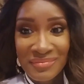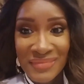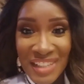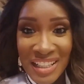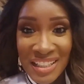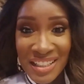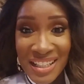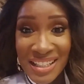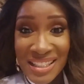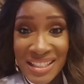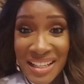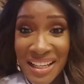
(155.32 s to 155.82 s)

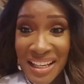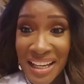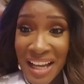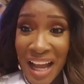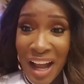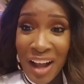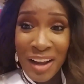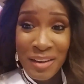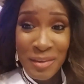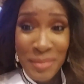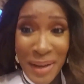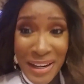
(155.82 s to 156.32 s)
just seeing
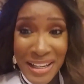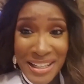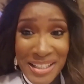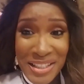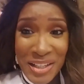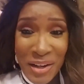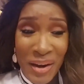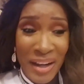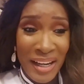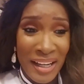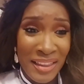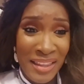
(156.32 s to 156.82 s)
how everybody's
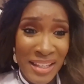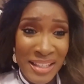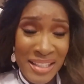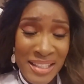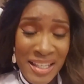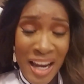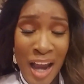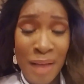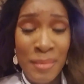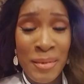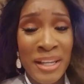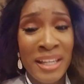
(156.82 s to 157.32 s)
doing. This
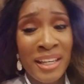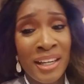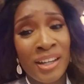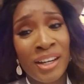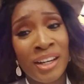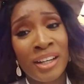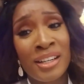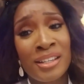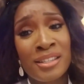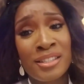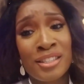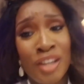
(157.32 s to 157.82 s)
time of year
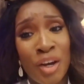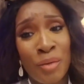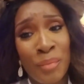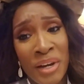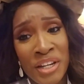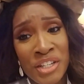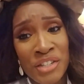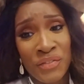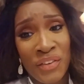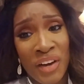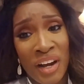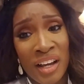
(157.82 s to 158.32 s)
is so
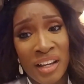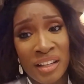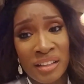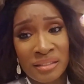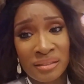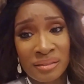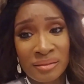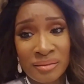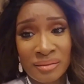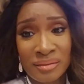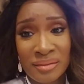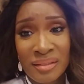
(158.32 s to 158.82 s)
much fun.
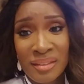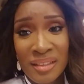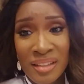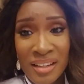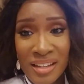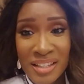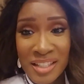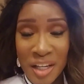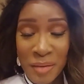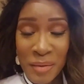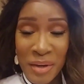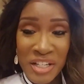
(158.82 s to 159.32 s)

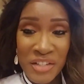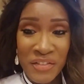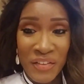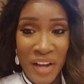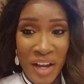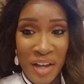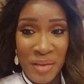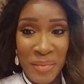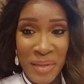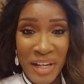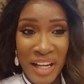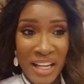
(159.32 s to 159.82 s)
So much
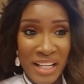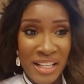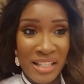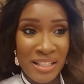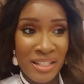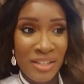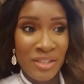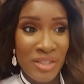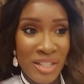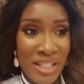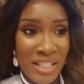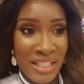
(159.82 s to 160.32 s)
fun because
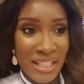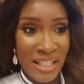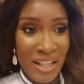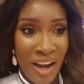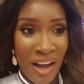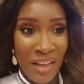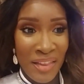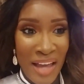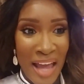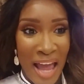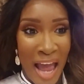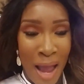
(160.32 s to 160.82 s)
you just see
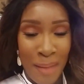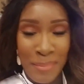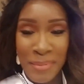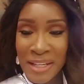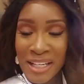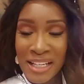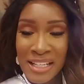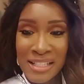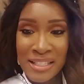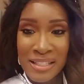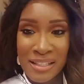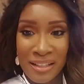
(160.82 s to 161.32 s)
all the
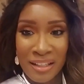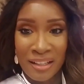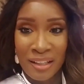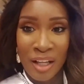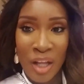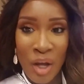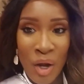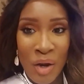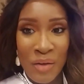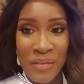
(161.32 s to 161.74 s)
happiness and the glow of